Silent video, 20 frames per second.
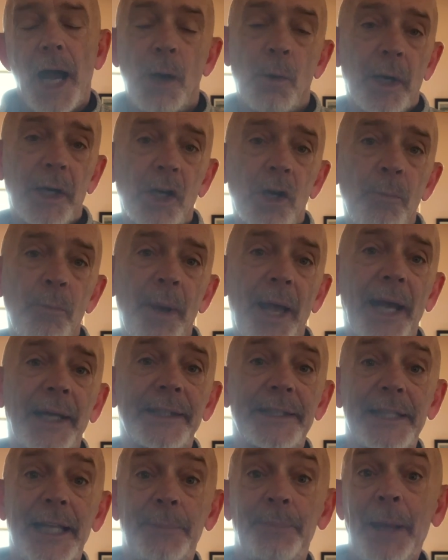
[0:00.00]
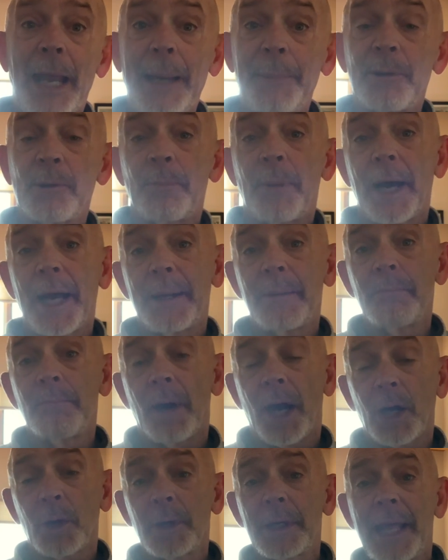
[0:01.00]
want to go back to that paper by
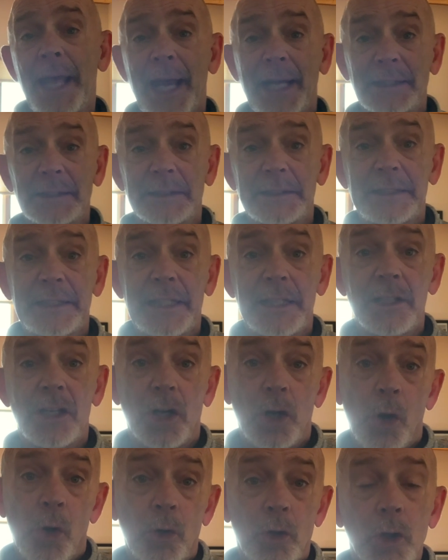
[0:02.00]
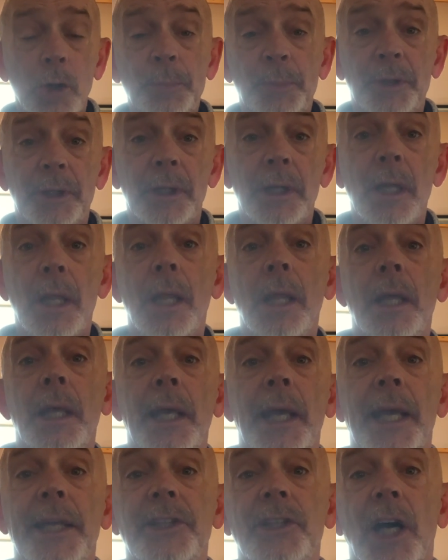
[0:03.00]
Margaret Hageland and Nicole Cooper
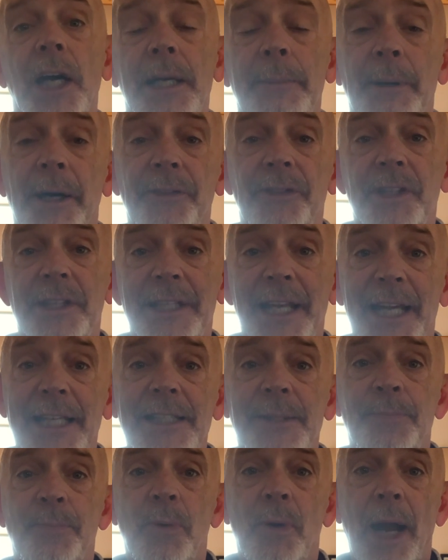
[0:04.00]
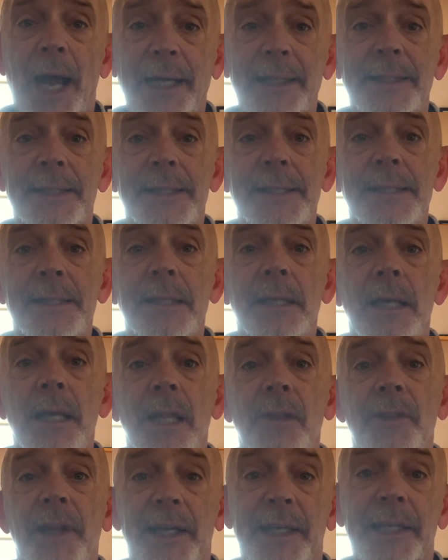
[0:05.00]
and talk about the next practice
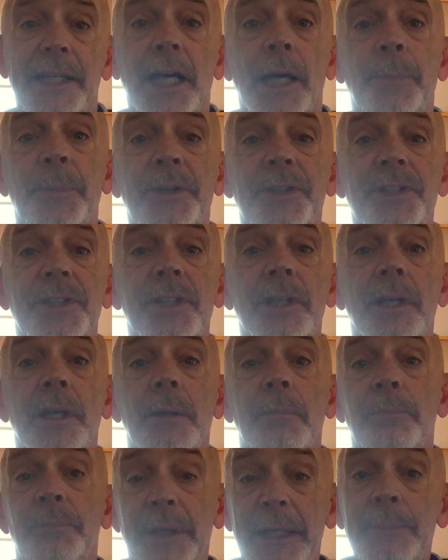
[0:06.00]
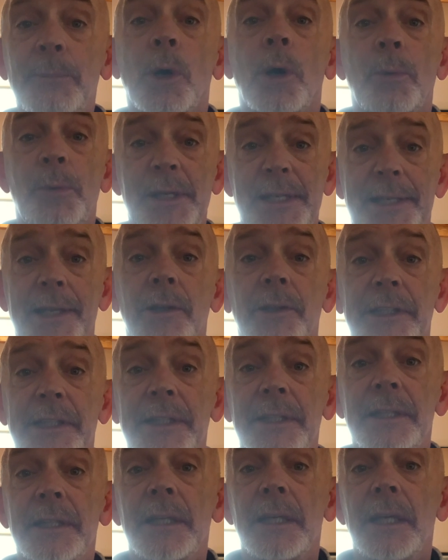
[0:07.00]
that can help us be more
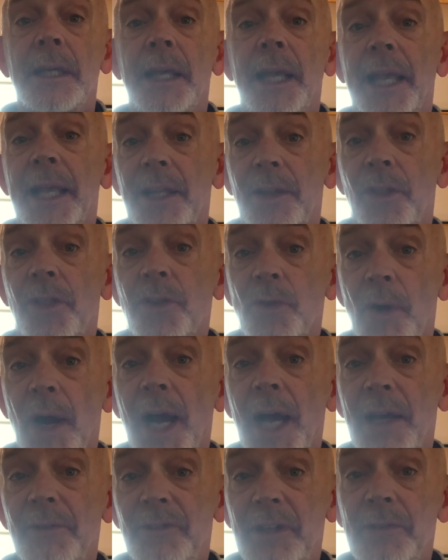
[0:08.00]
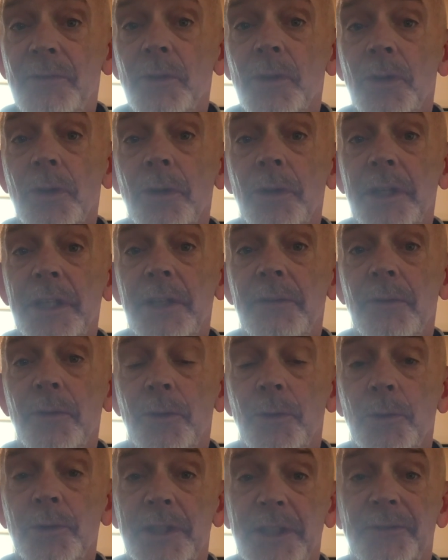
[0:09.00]
resilient and thrive even
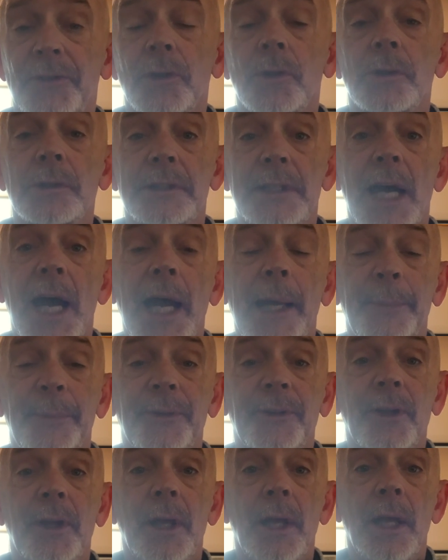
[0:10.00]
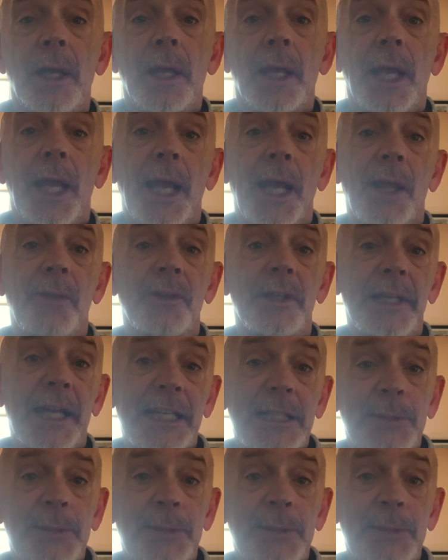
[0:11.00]
through difficult times. And the next